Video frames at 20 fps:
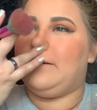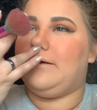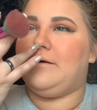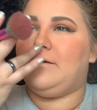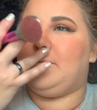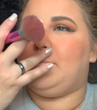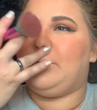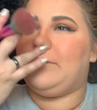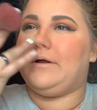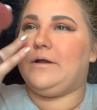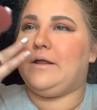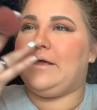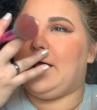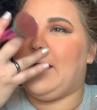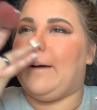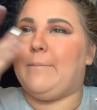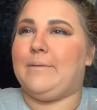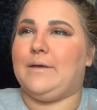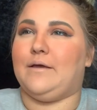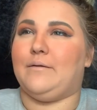Pretty
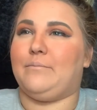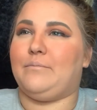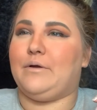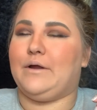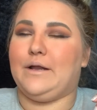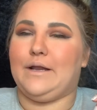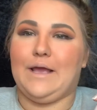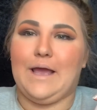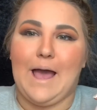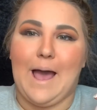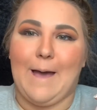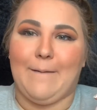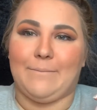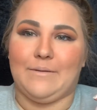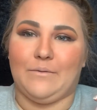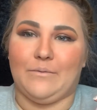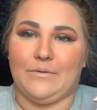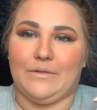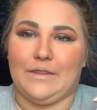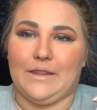happy
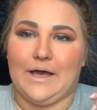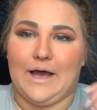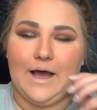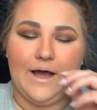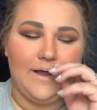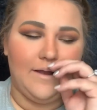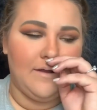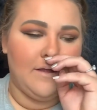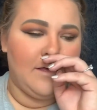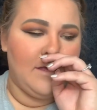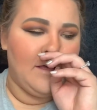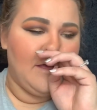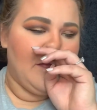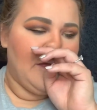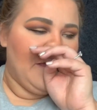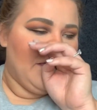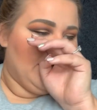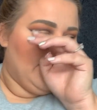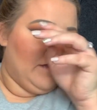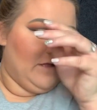with that.
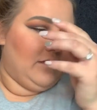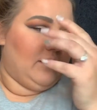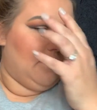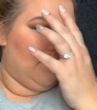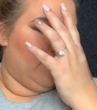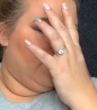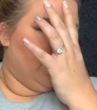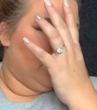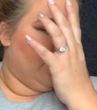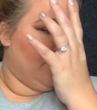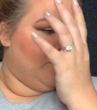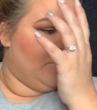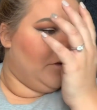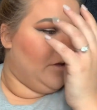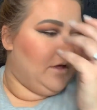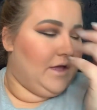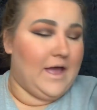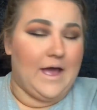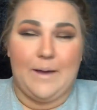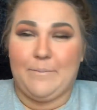
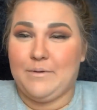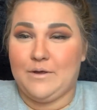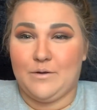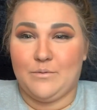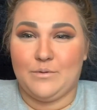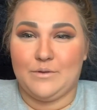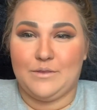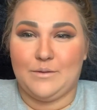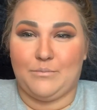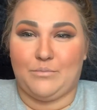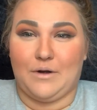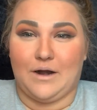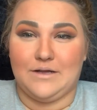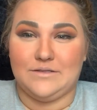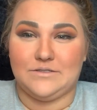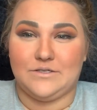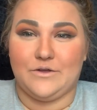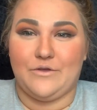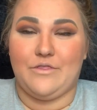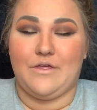Happier with the
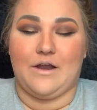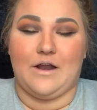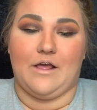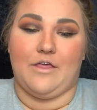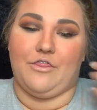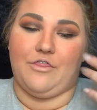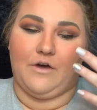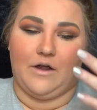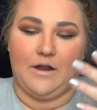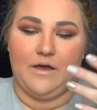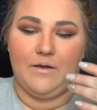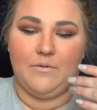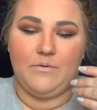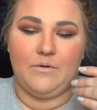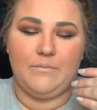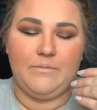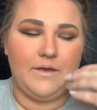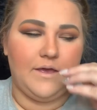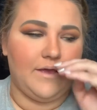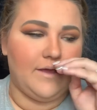bronzer than I thought I would
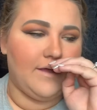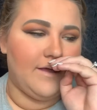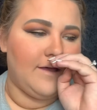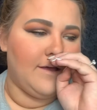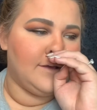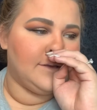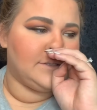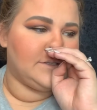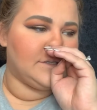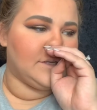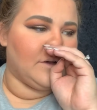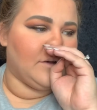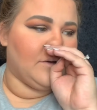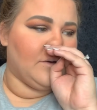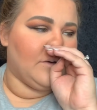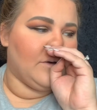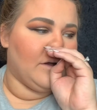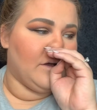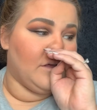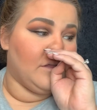be,
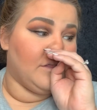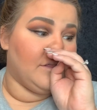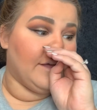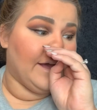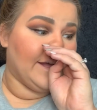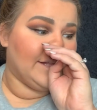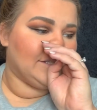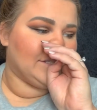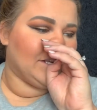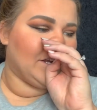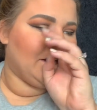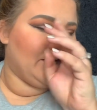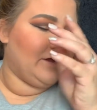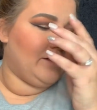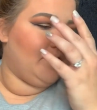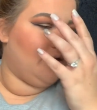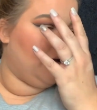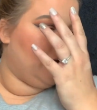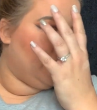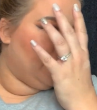so that's
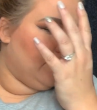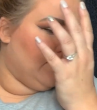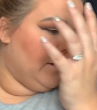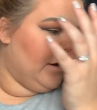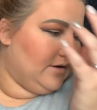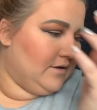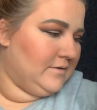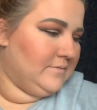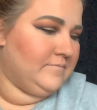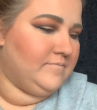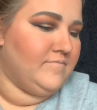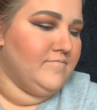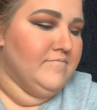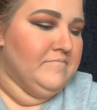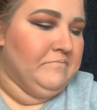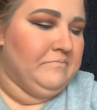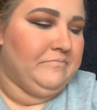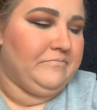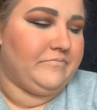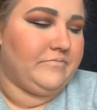great.
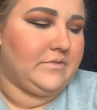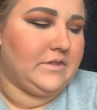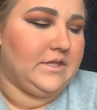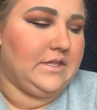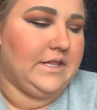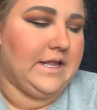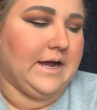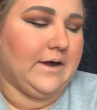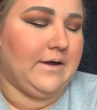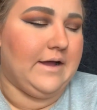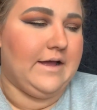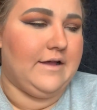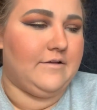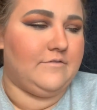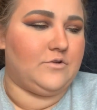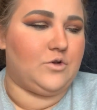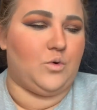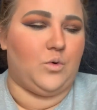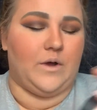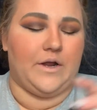Now I have
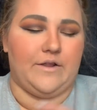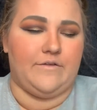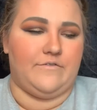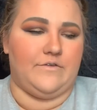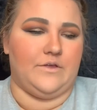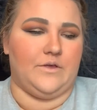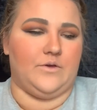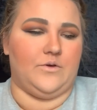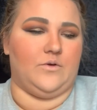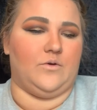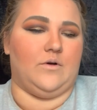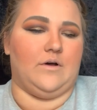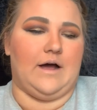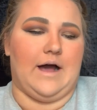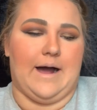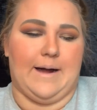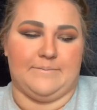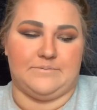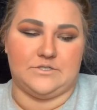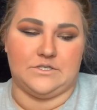quite a few
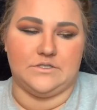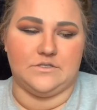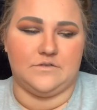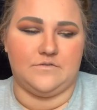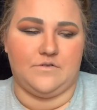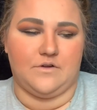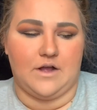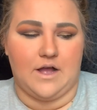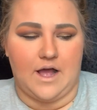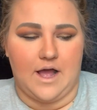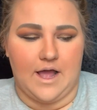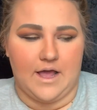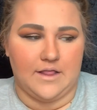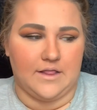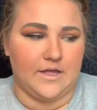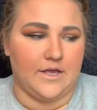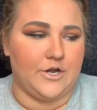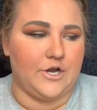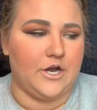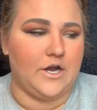options for
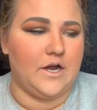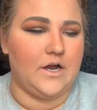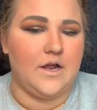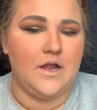highlighter,